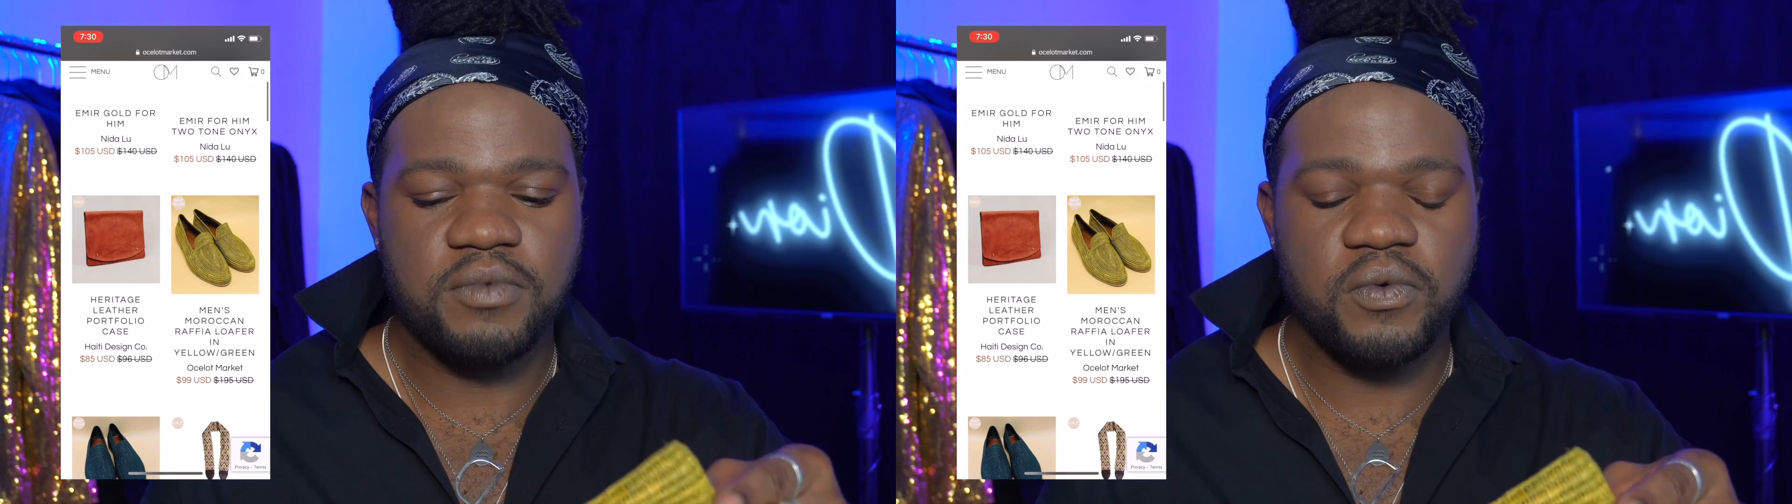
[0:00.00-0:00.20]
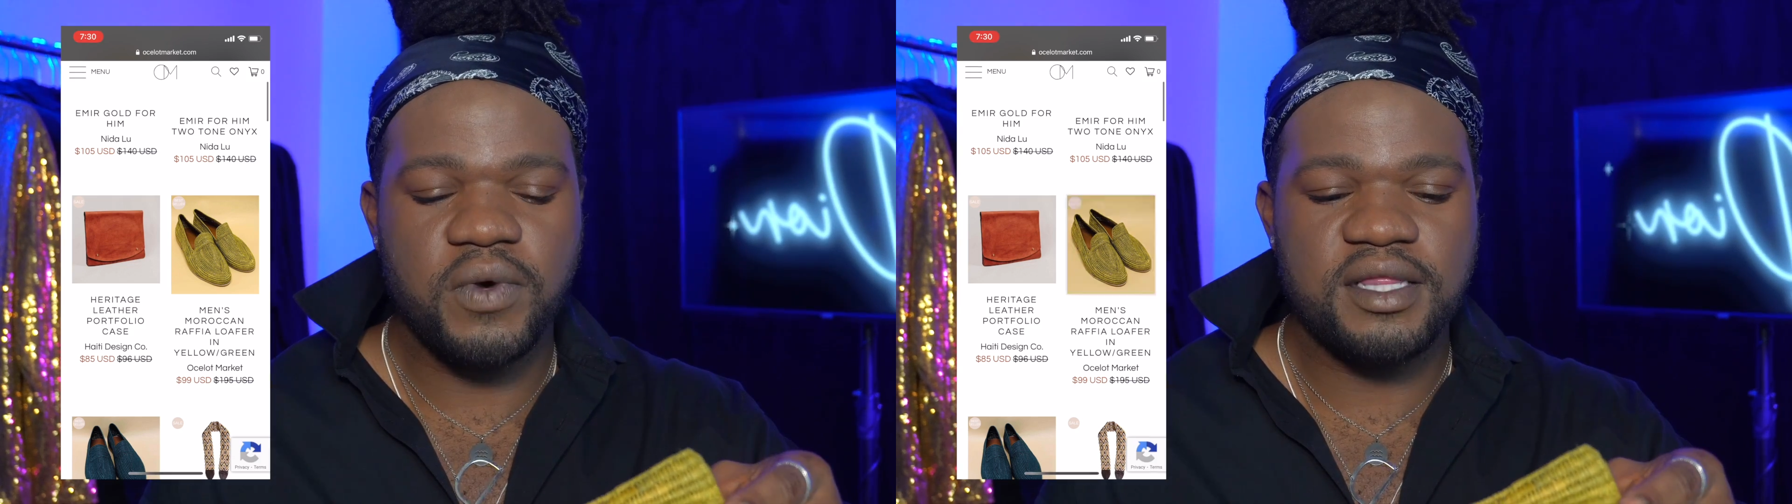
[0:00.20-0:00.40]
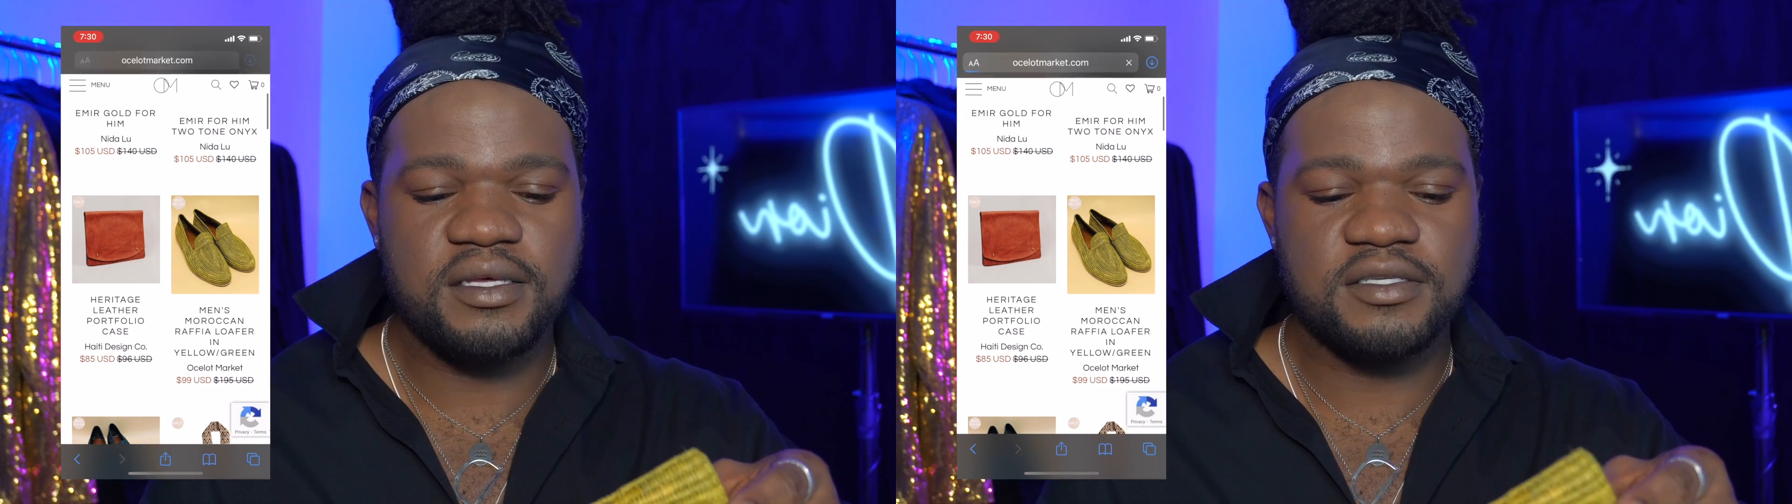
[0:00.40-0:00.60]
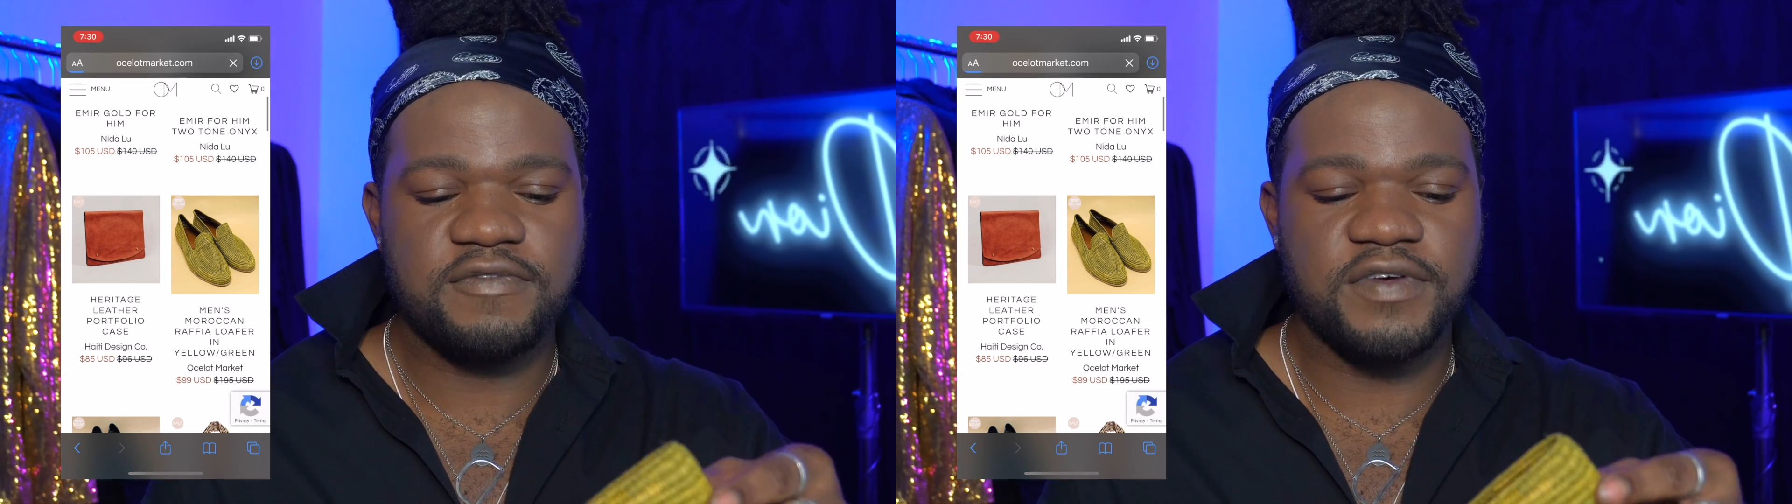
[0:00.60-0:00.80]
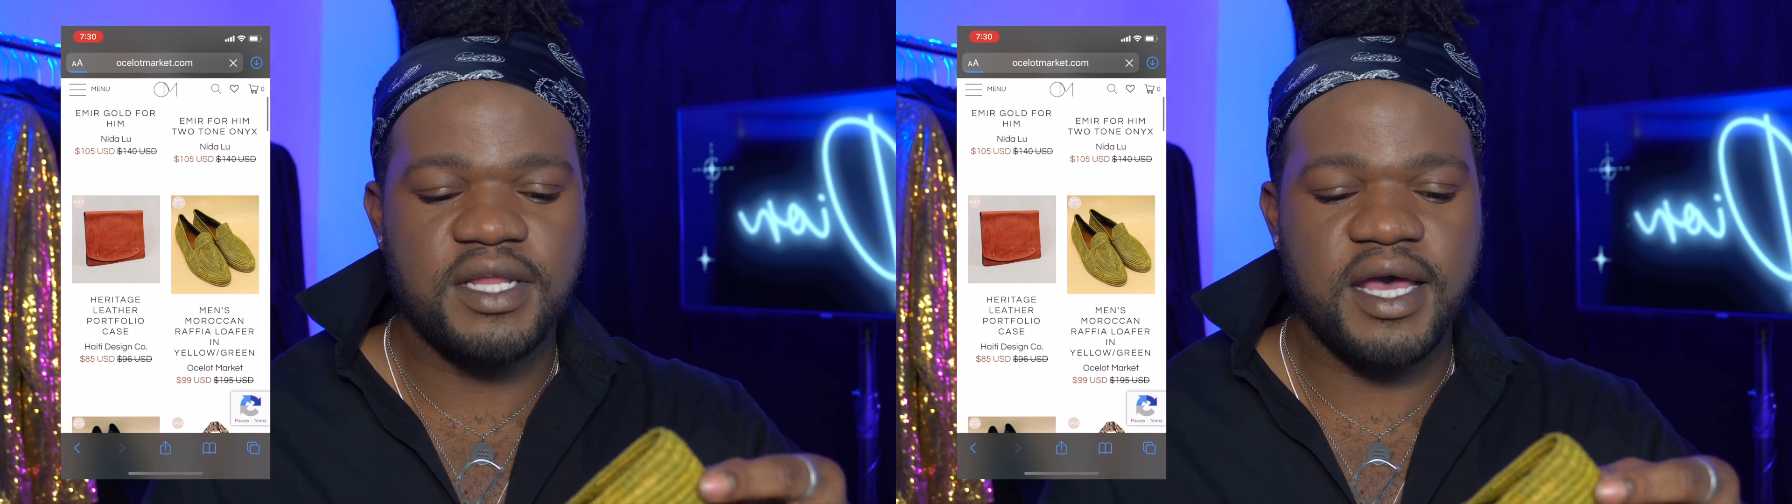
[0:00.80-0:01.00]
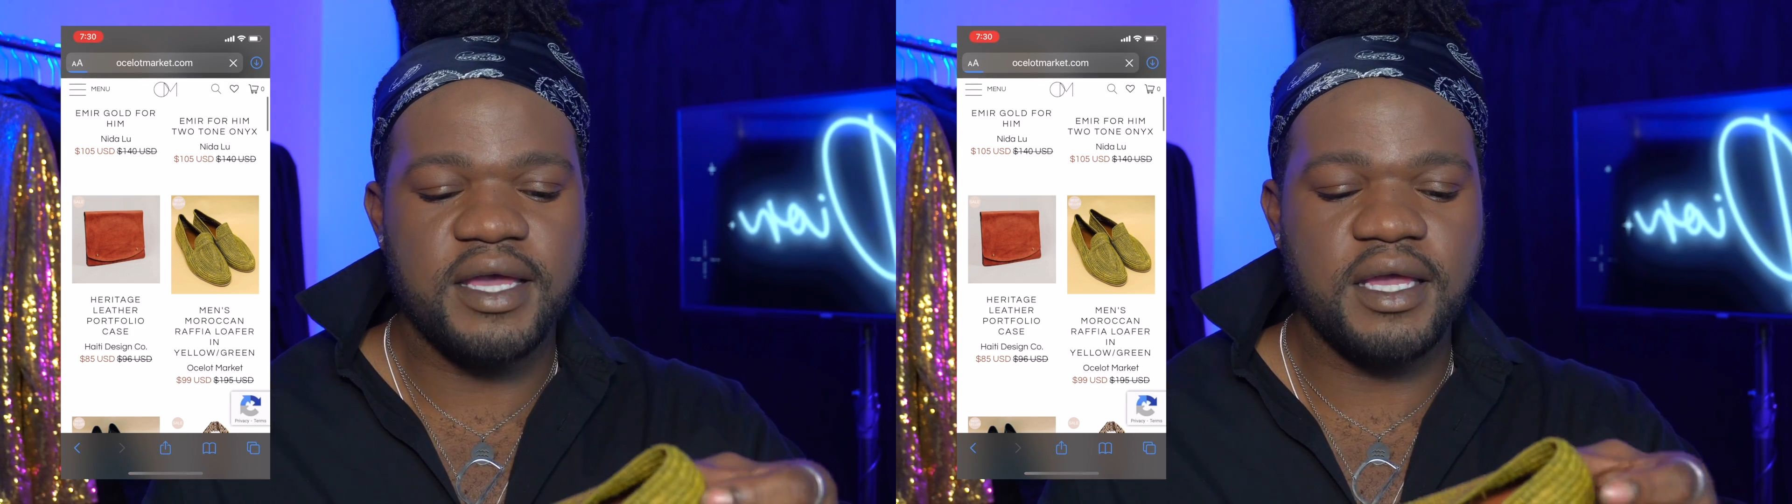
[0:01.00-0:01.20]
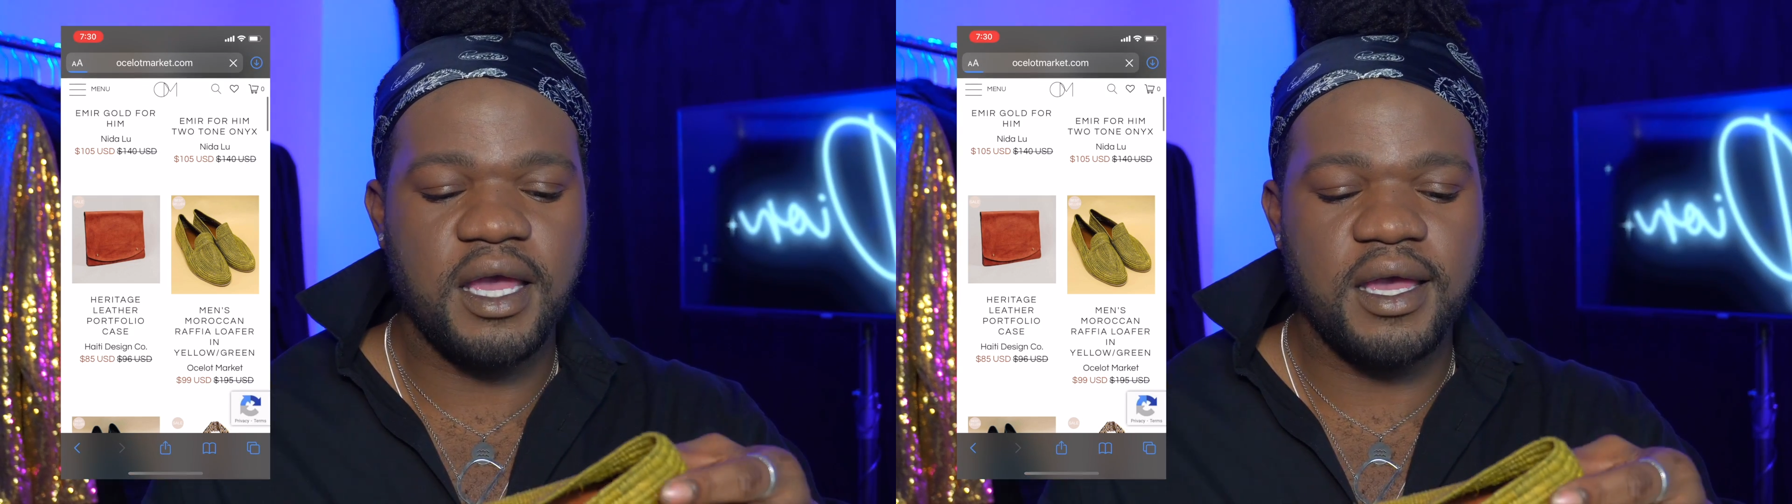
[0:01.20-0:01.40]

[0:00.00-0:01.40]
what these feel like.